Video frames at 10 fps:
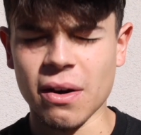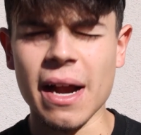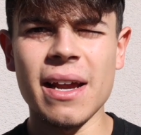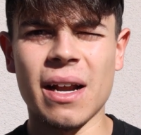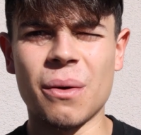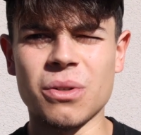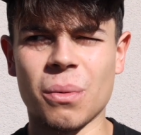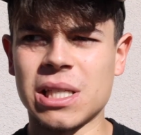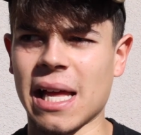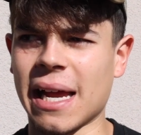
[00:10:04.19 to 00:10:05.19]
right? And it was
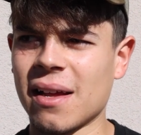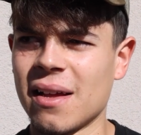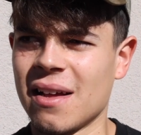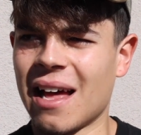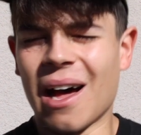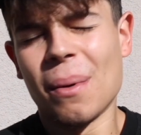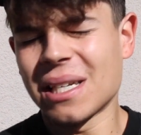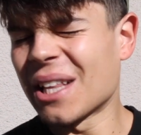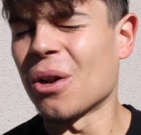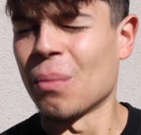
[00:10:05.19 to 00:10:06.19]
almost like, almost
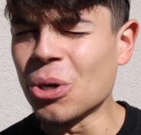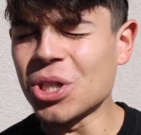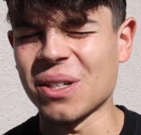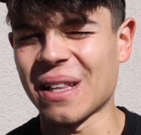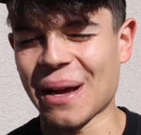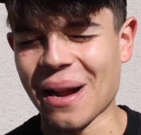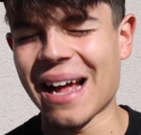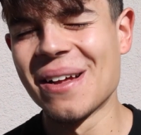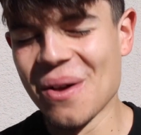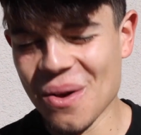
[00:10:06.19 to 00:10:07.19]
a little emotional. Like when
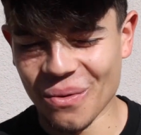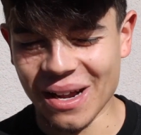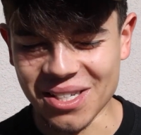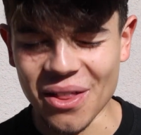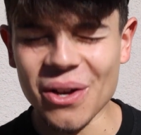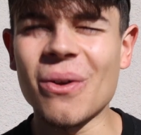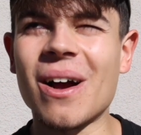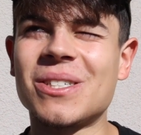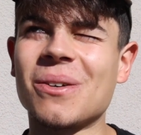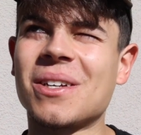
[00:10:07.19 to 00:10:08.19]
I when I saw the
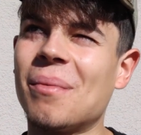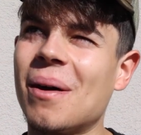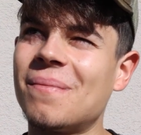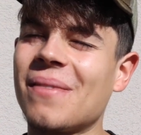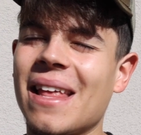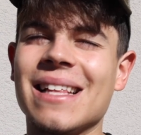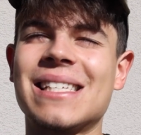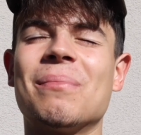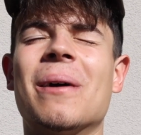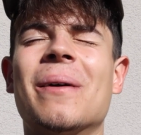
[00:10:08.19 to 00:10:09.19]
garage door come up and the
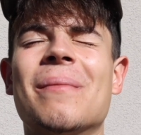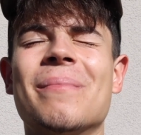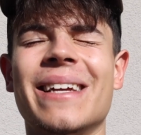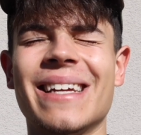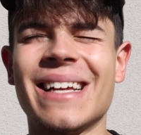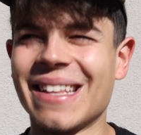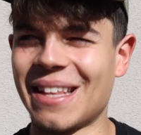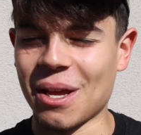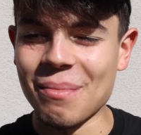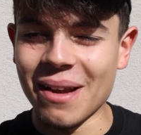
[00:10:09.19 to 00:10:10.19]
smell hit me,
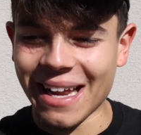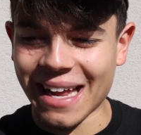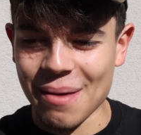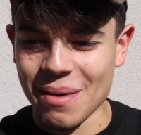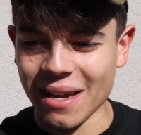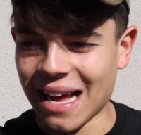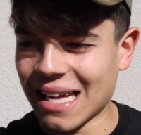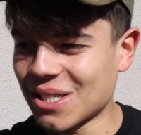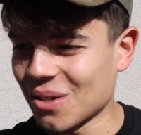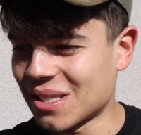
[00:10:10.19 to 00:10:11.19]
the humidity came in, I
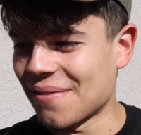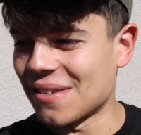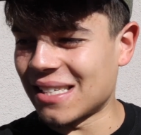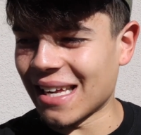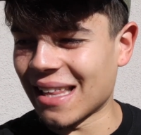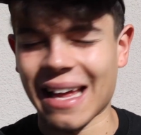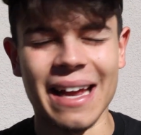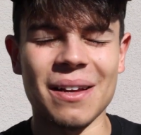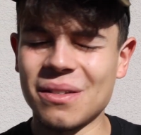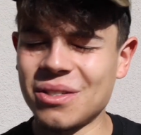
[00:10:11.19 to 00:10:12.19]
saw 17
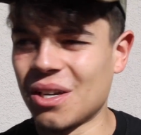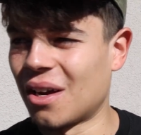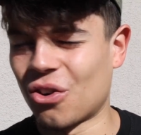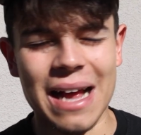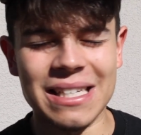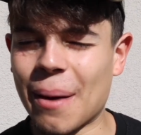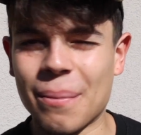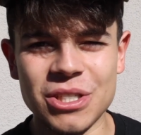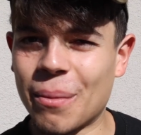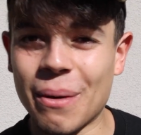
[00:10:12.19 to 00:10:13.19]
like
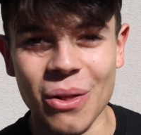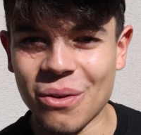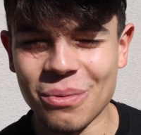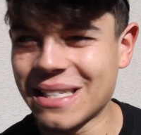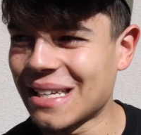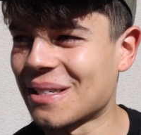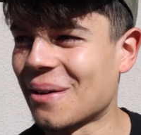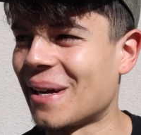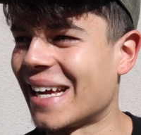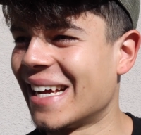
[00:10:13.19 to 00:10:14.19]
grasshoppers jumping all over the place, I was like,
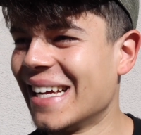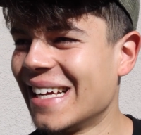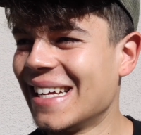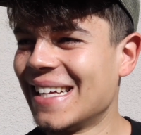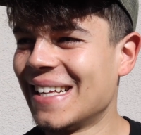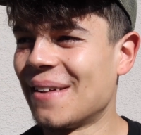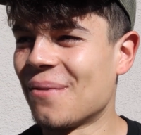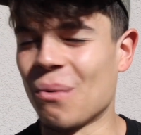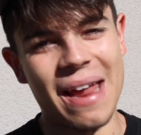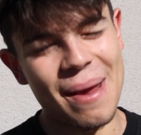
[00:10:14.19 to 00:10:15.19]
wait,
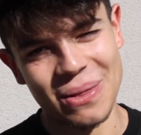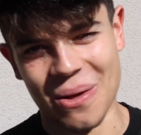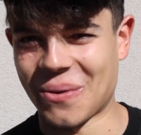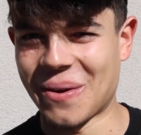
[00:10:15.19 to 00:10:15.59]
we came a long